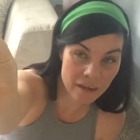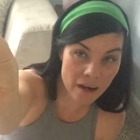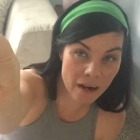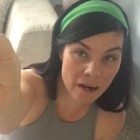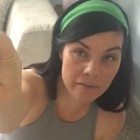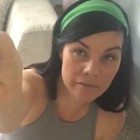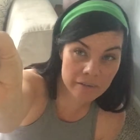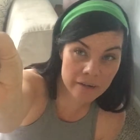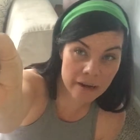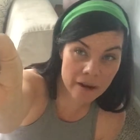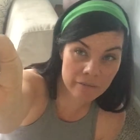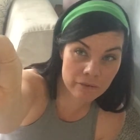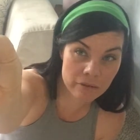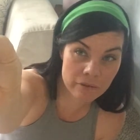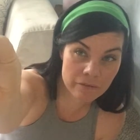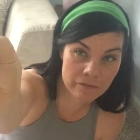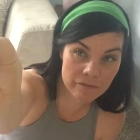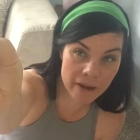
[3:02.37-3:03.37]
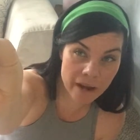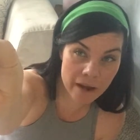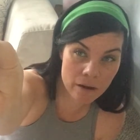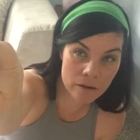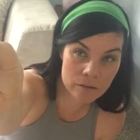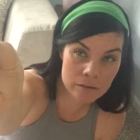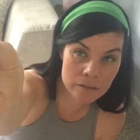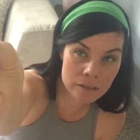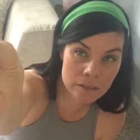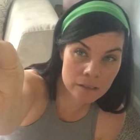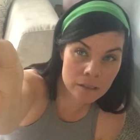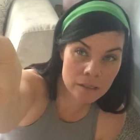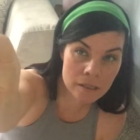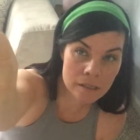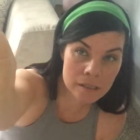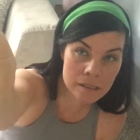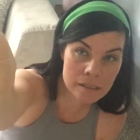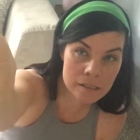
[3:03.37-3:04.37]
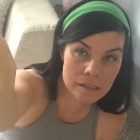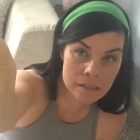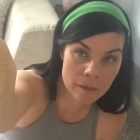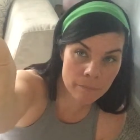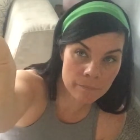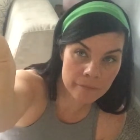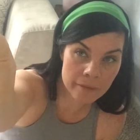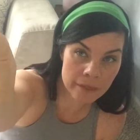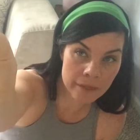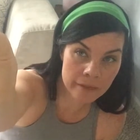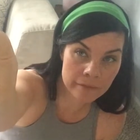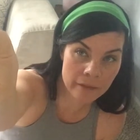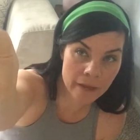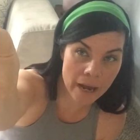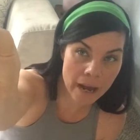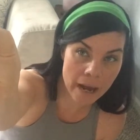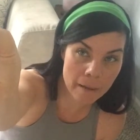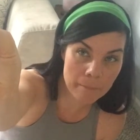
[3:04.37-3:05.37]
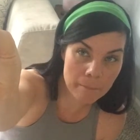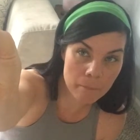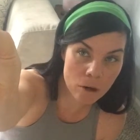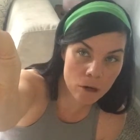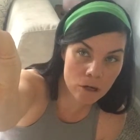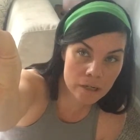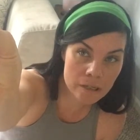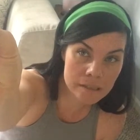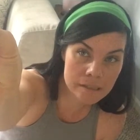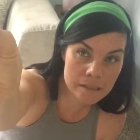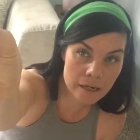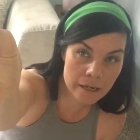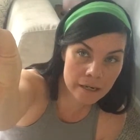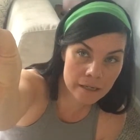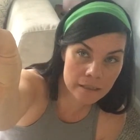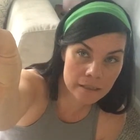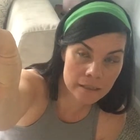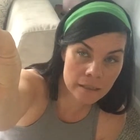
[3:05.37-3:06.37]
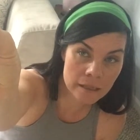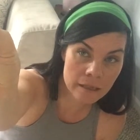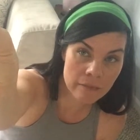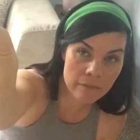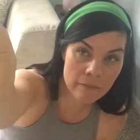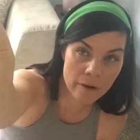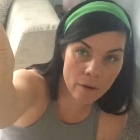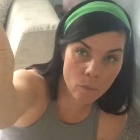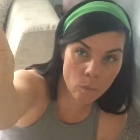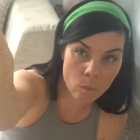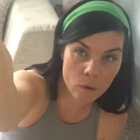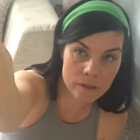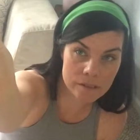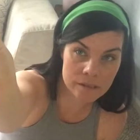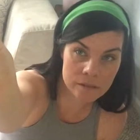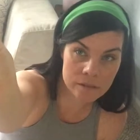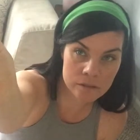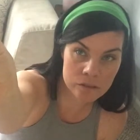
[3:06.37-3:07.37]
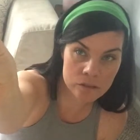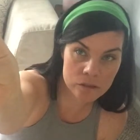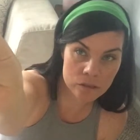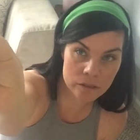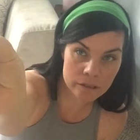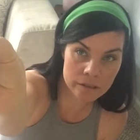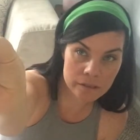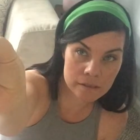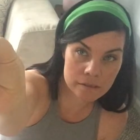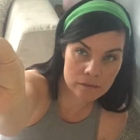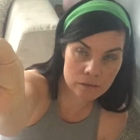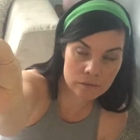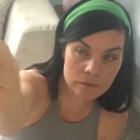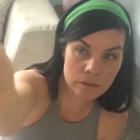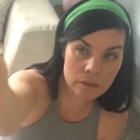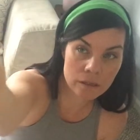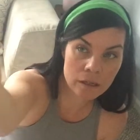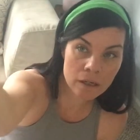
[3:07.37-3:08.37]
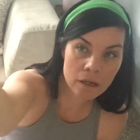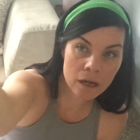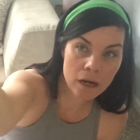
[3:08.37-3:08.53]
I've never found something that had Marcasite that wasn't sterling silver.